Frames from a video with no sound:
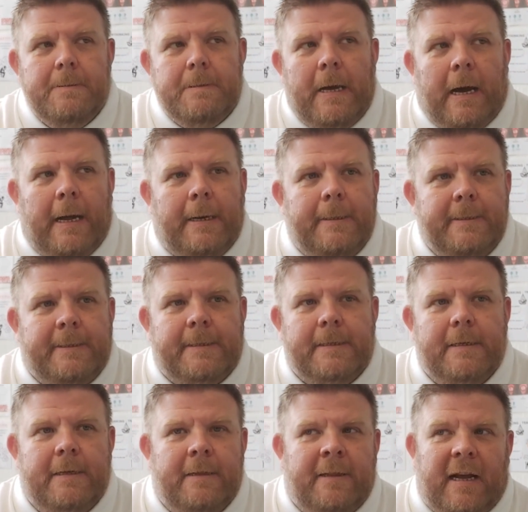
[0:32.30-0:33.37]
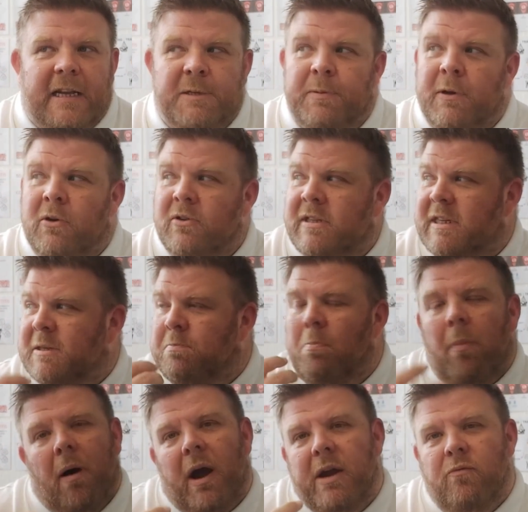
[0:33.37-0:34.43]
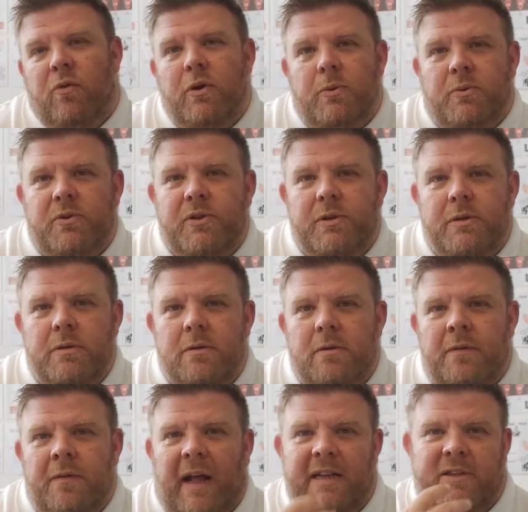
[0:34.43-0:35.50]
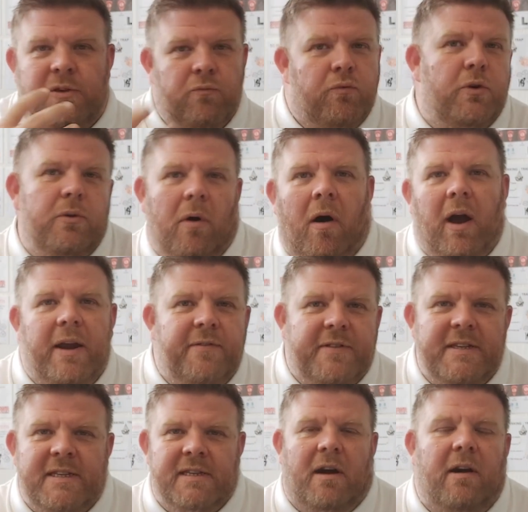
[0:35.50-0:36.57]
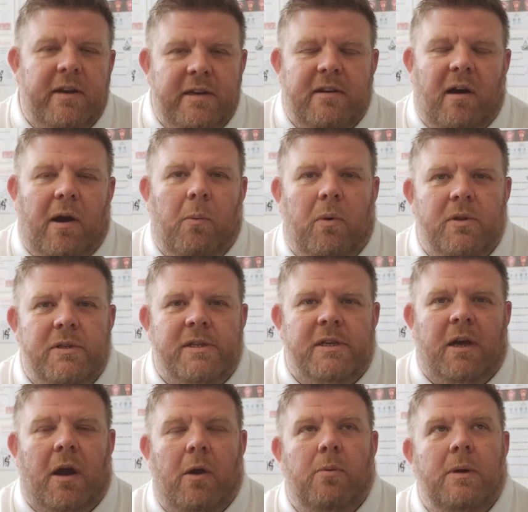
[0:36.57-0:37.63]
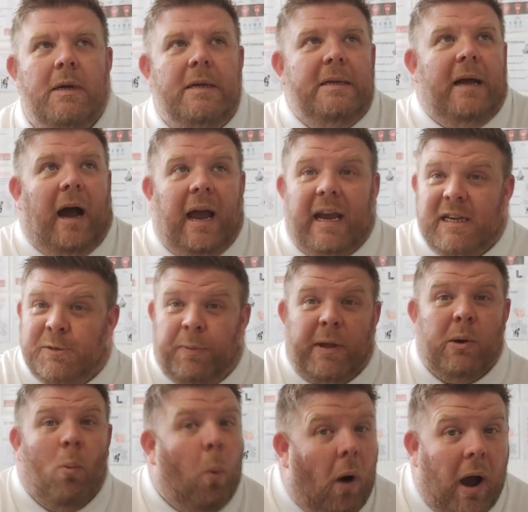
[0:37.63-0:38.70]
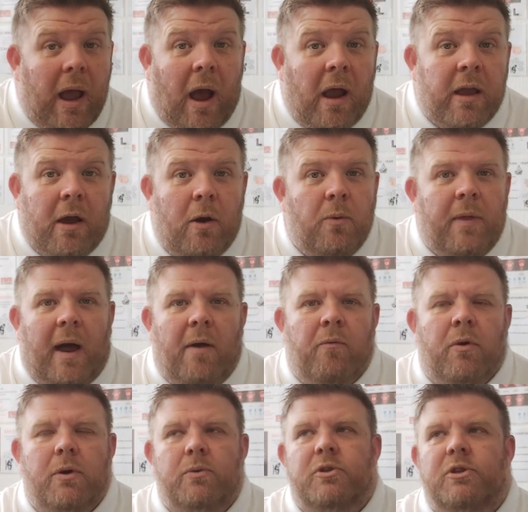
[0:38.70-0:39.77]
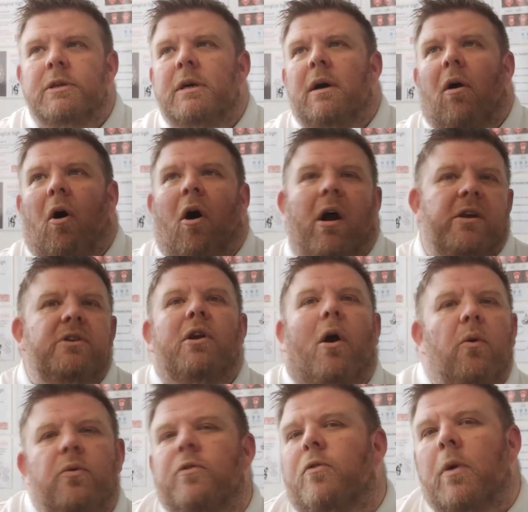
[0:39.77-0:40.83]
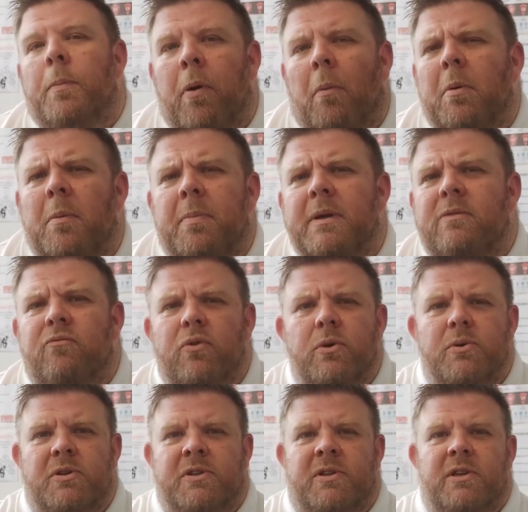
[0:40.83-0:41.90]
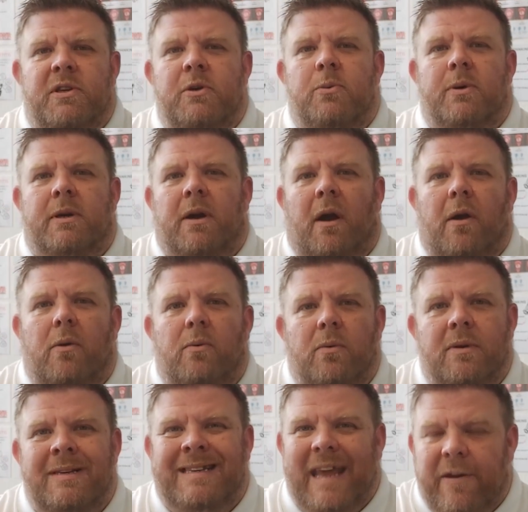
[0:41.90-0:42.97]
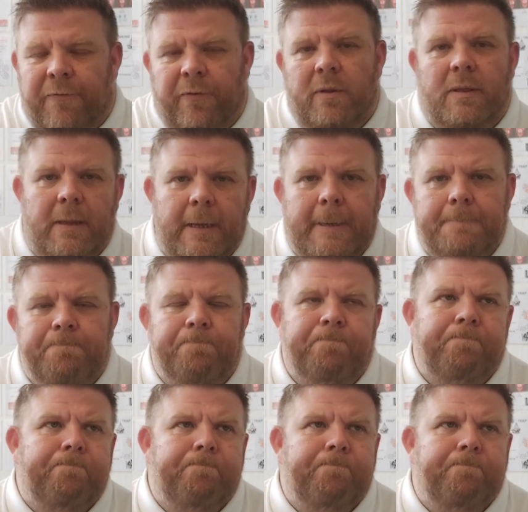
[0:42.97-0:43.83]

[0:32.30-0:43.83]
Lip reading: And that's because it's my route. That's the route I've decided I want to go. I explain why I go that route. I know there are probably routes that you would go differently.